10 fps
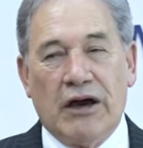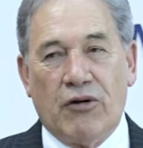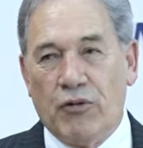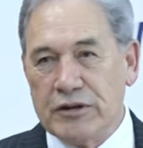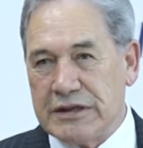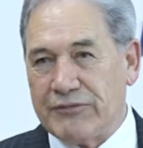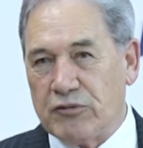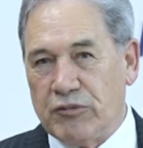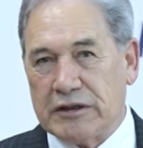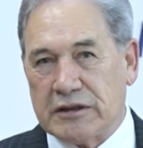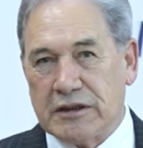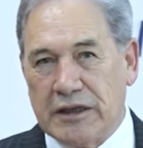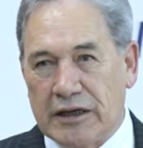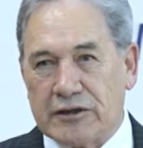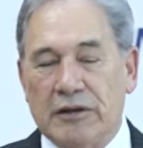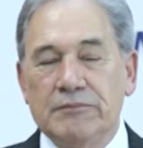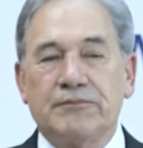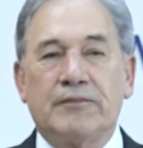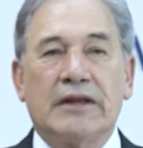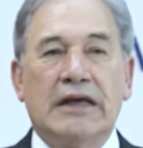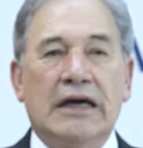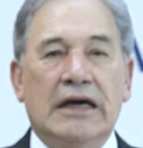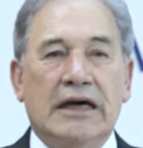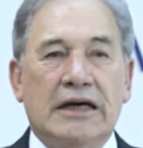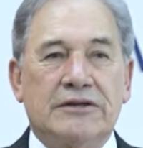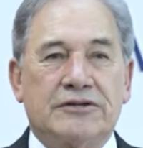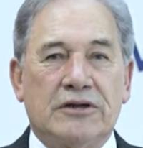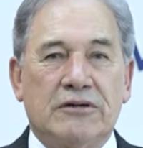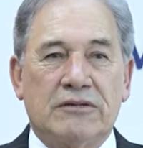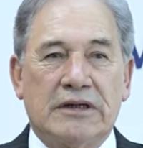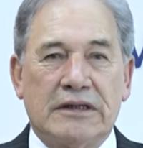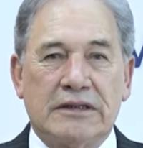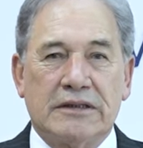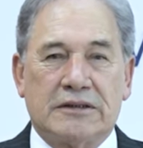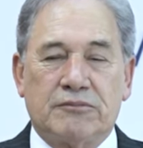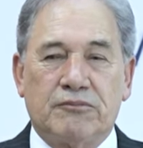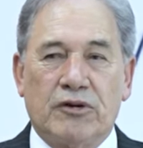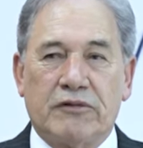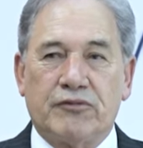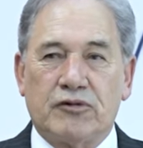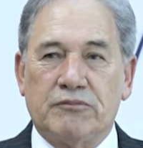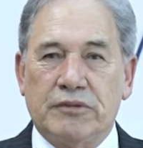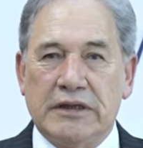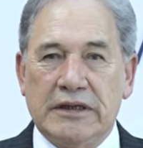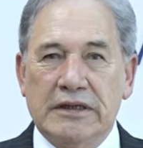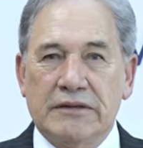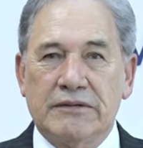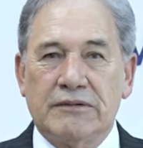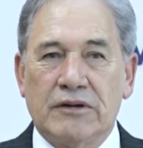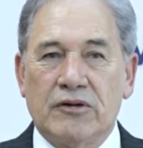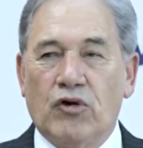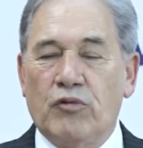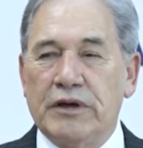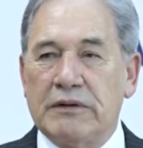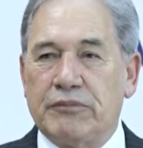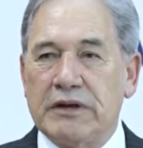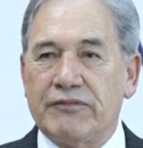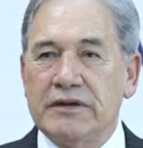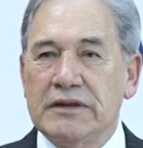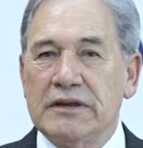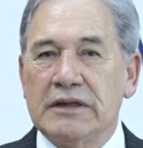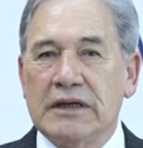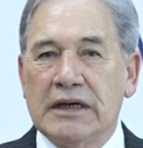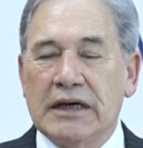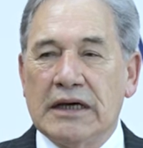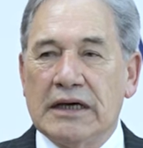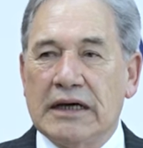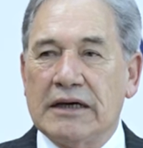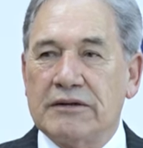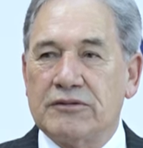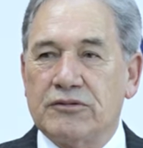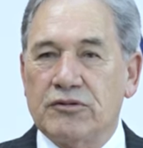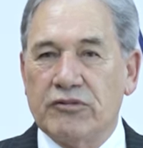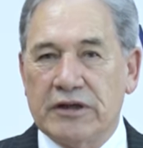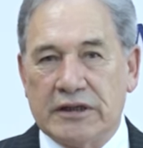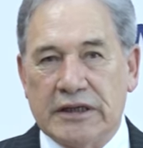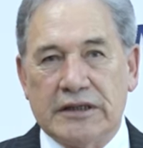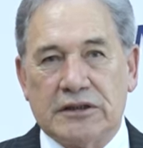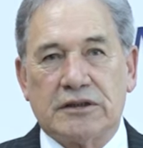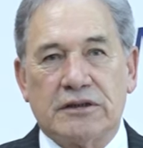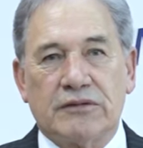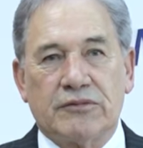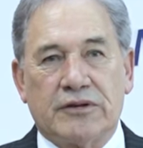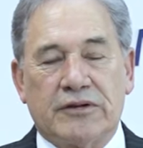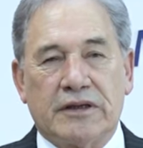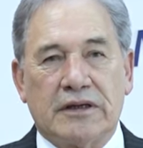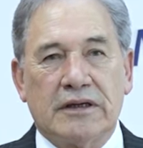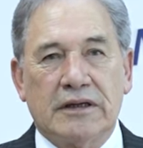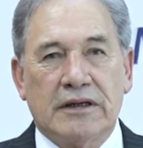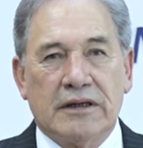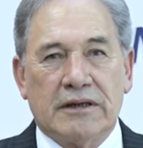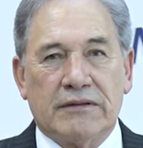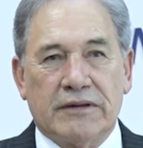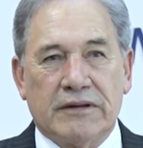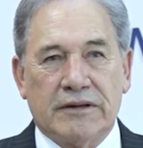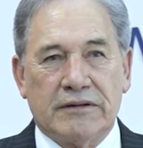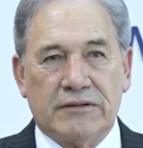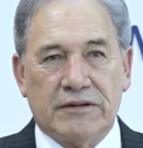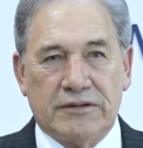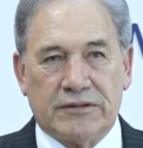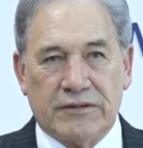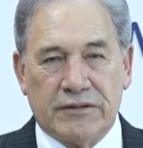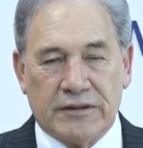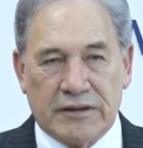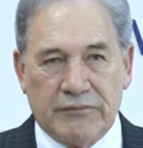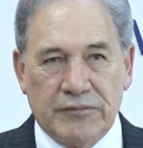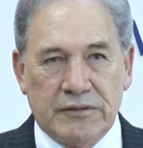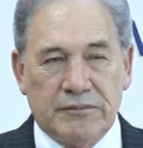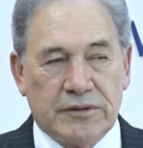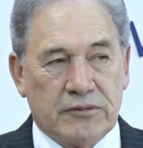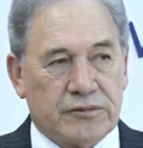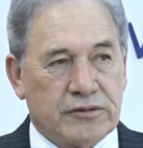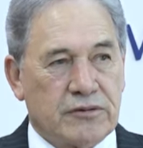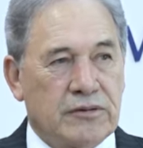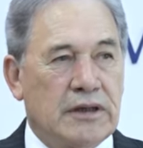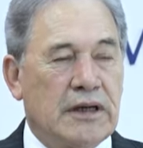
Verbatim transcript: always have to wait for the outcome. And so it's wonderful to be here, albeit briefly, to re-engage with the Indonesian government, but also